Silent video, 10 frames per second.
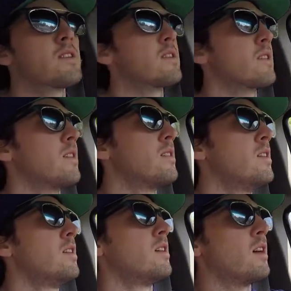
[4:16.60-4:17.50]
is in
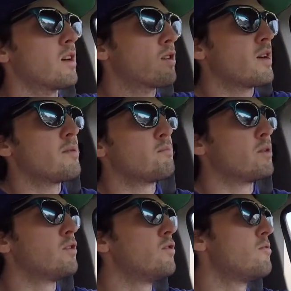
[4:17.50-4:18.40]
great
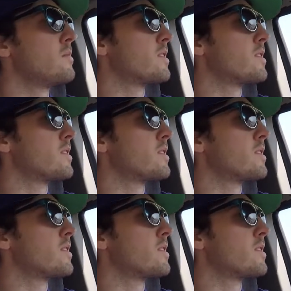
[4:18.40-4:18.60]
bloom.